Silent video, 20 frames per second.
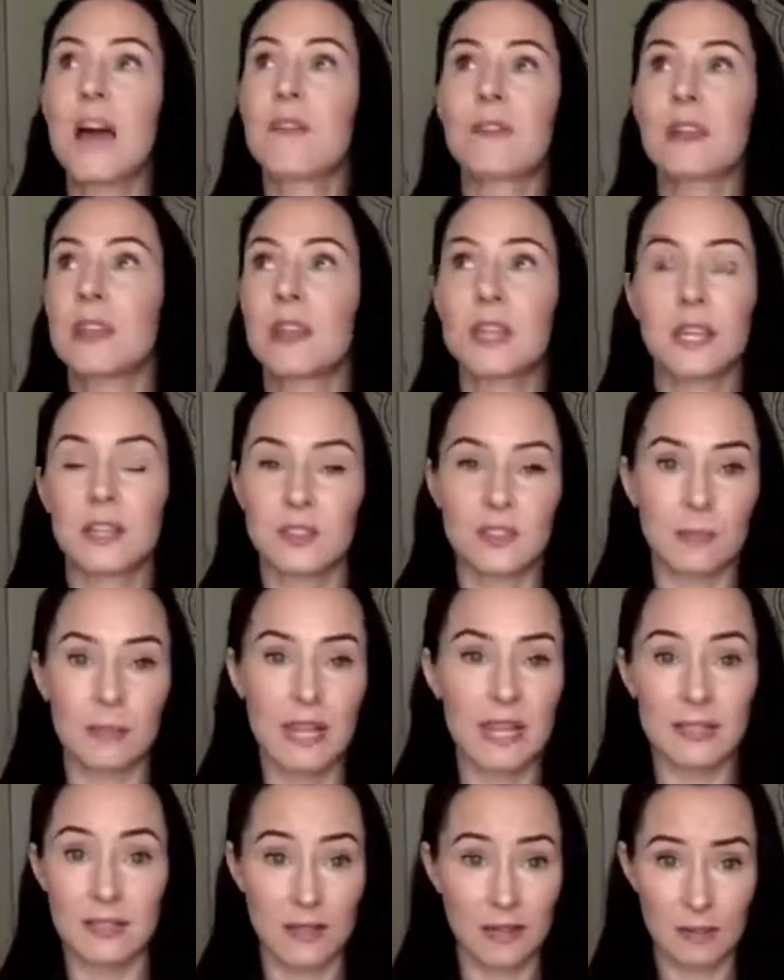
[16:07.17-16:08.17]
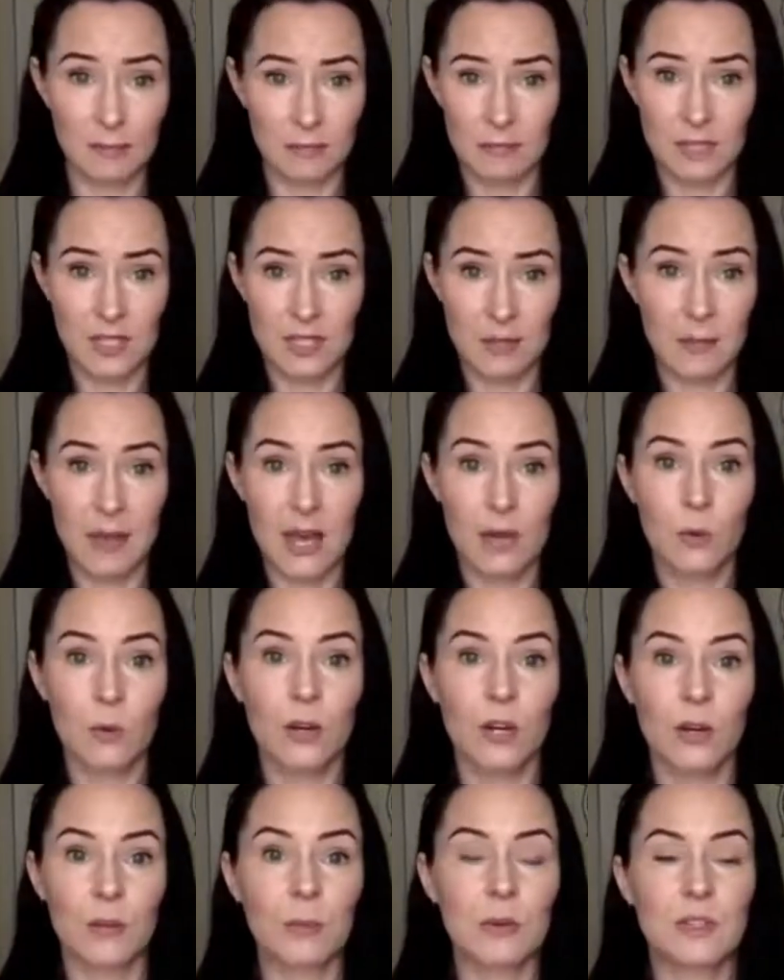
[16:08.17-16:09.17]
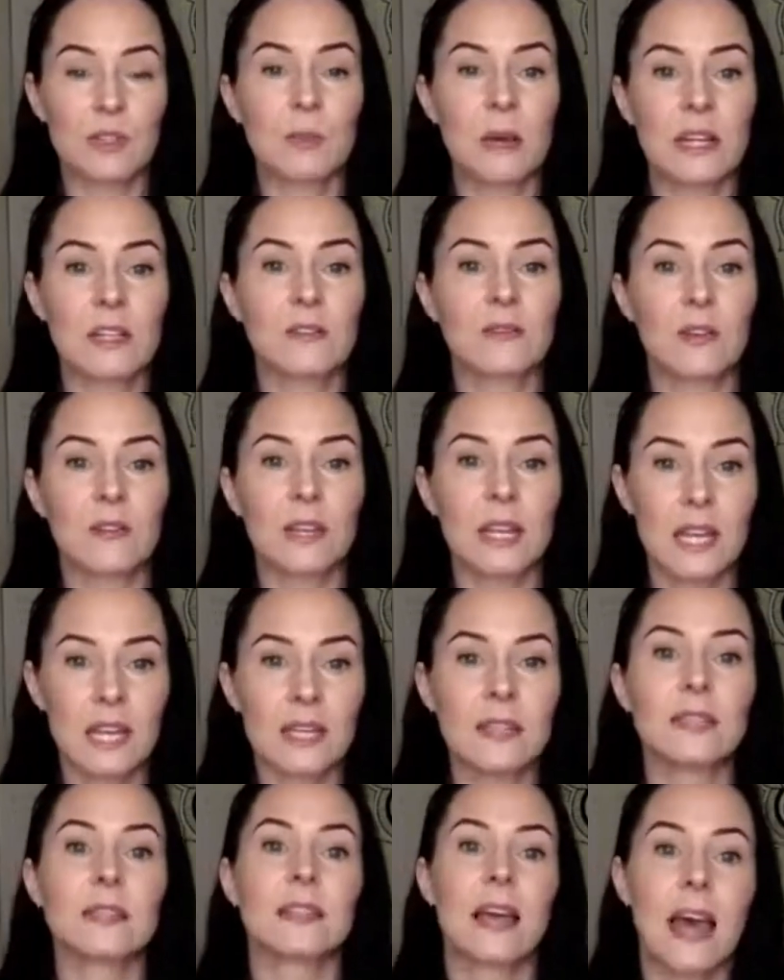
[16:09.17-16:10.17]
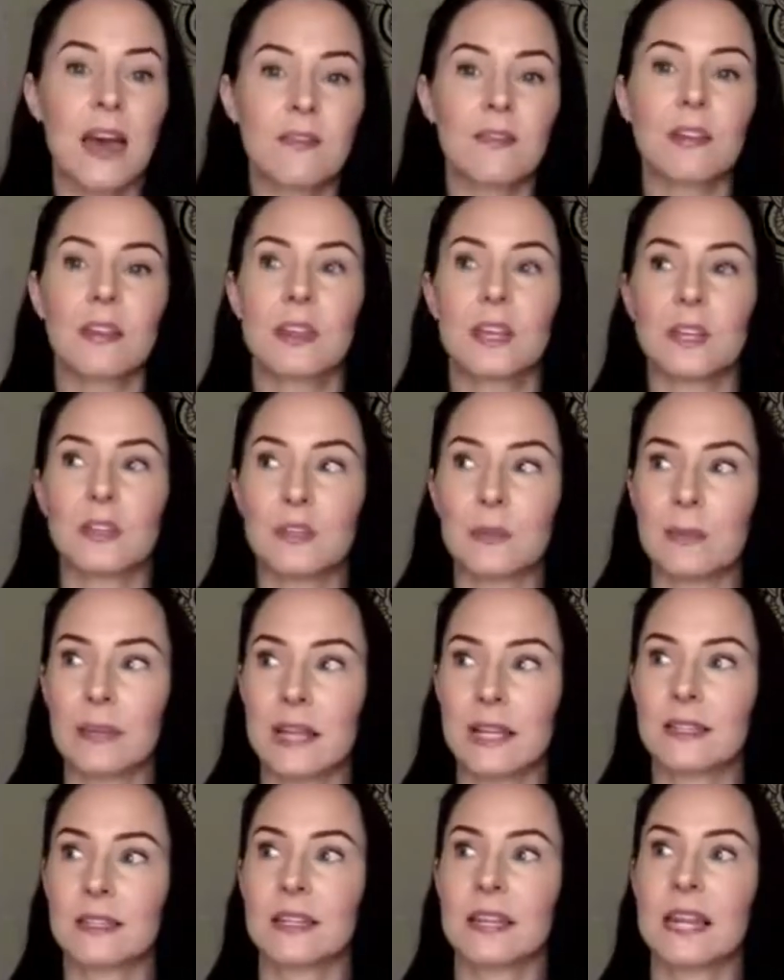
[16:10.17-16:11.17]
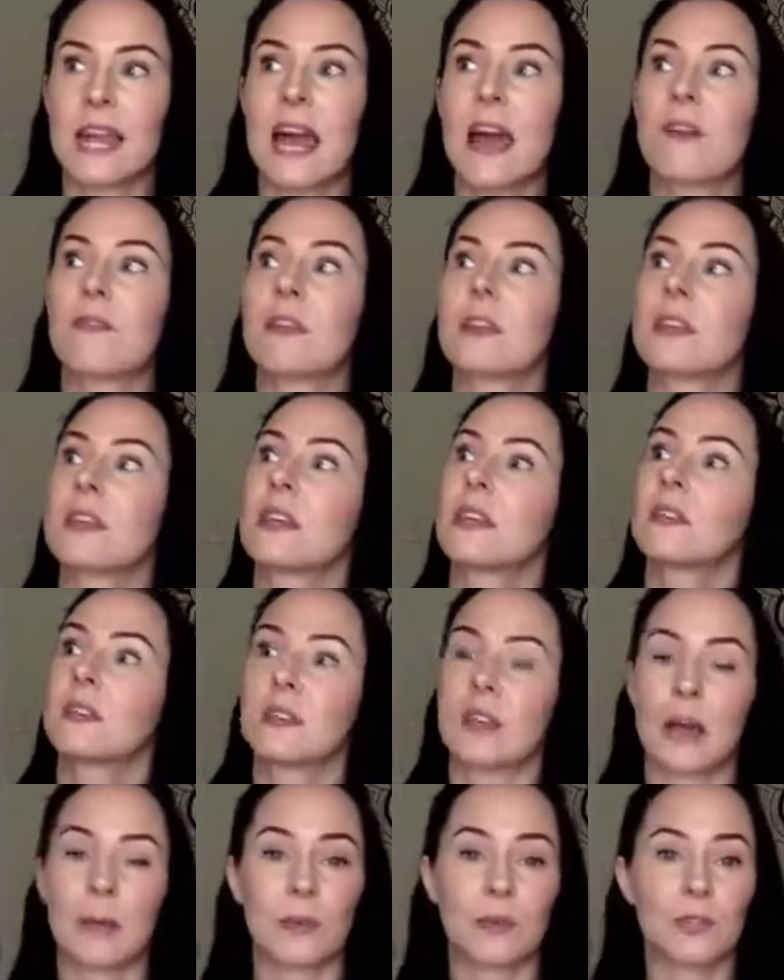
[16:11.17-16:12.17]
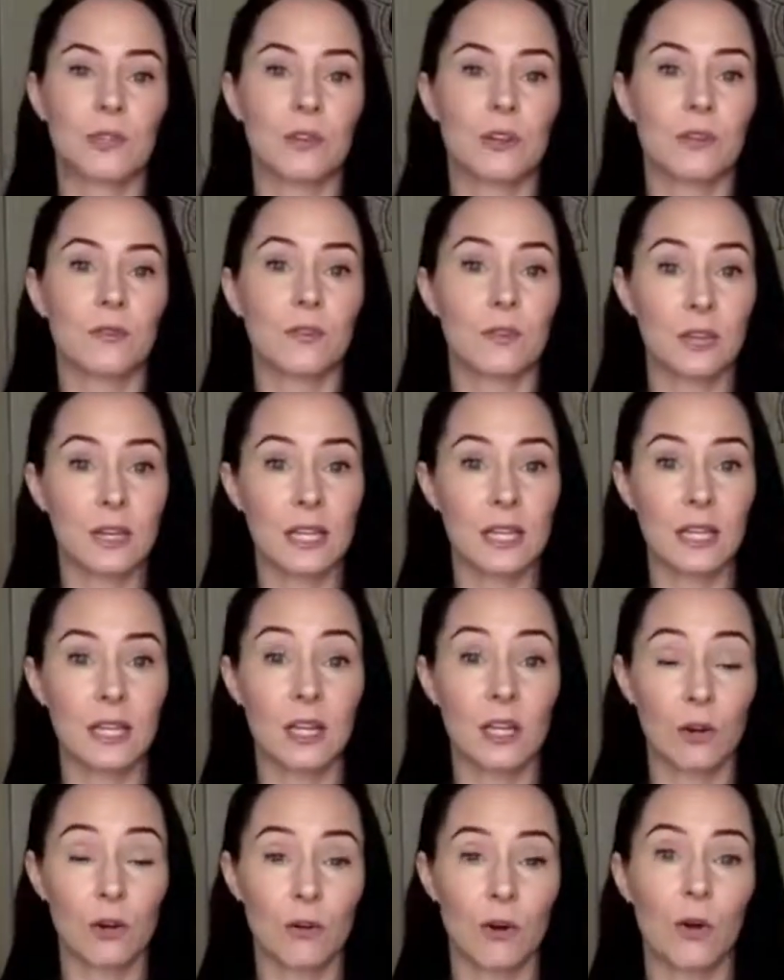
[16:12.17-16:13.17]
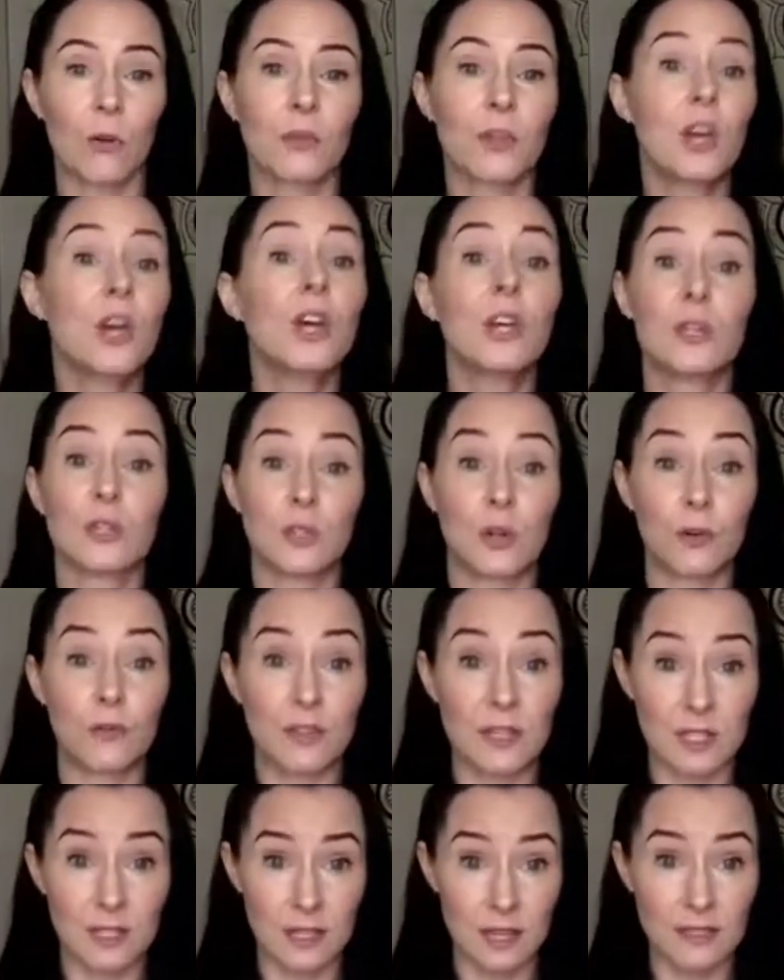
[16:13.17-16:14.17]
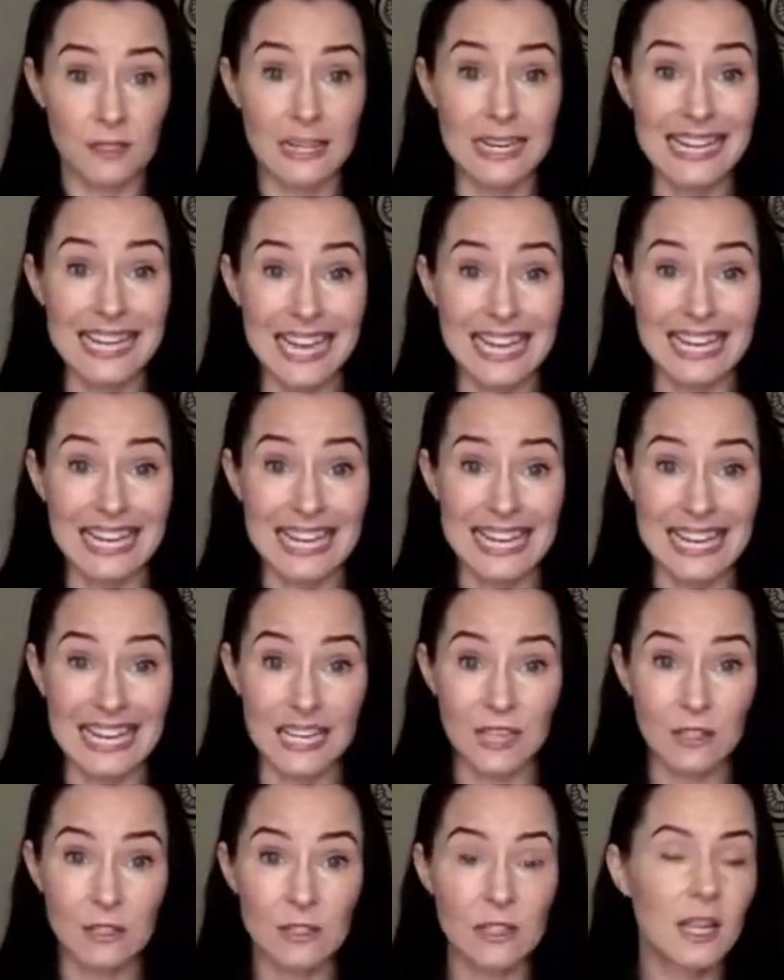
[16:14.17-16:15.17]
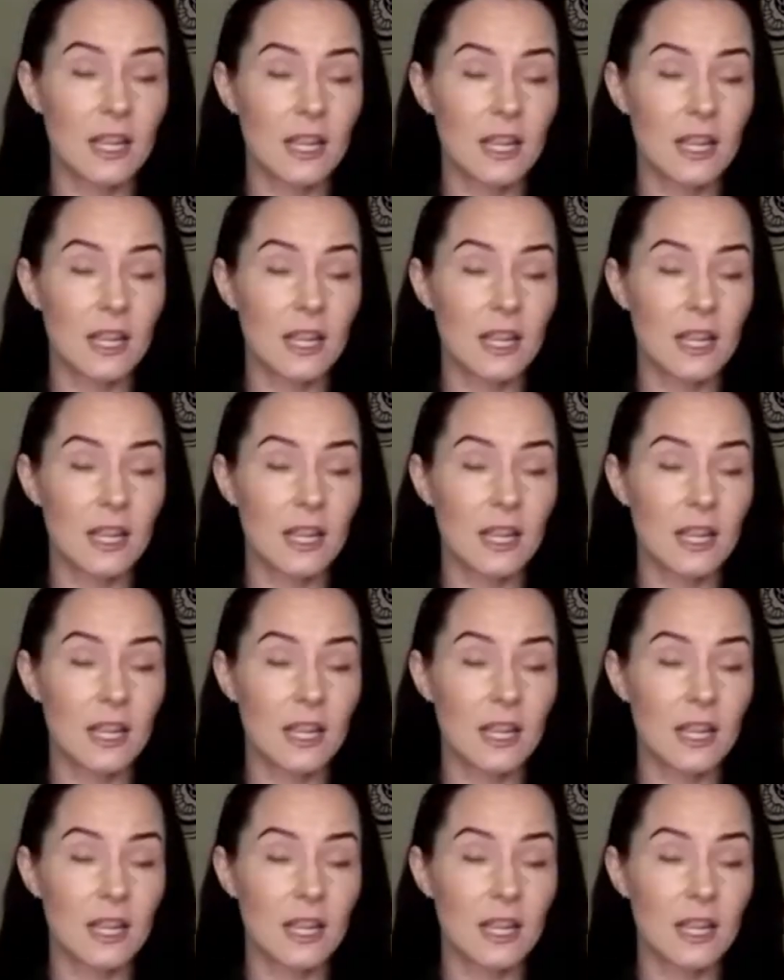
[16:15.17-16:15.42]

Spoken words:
Everything is a blessing. Doesn't matter what your perspective of it is. Everything is a blessing, and everything is an opportunity for healing and growth. So if it doesn't get healed,